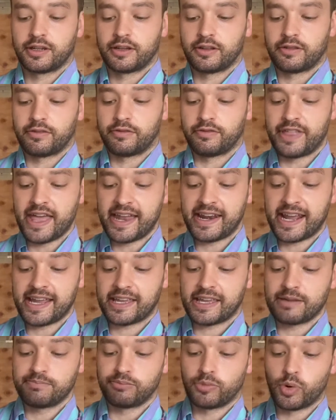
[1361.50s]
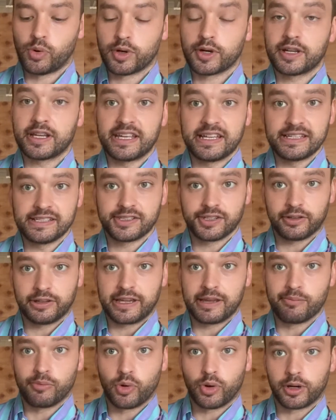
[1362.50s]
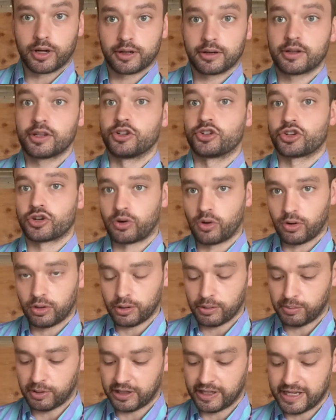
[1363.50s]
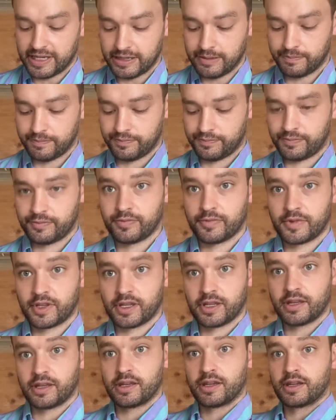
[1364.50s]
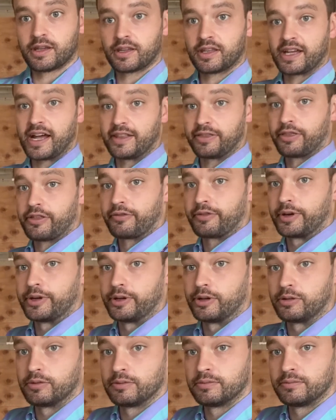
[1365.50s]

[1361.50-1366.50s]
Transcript: Then I can more easily and more controllably cut through